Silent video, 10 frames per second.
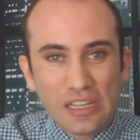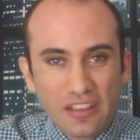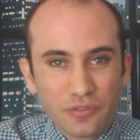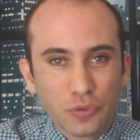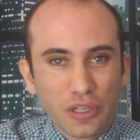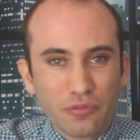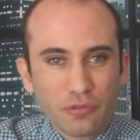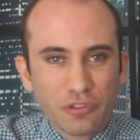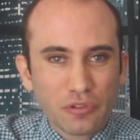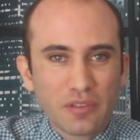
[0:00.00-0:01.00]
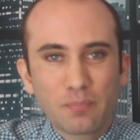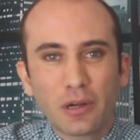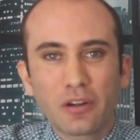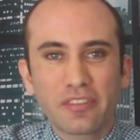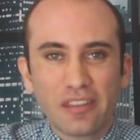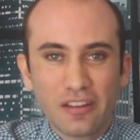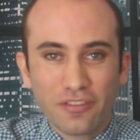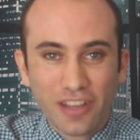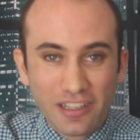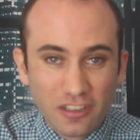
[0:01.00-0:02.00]
districts result in partisan
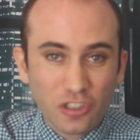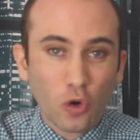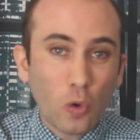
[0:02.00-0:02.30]
advantage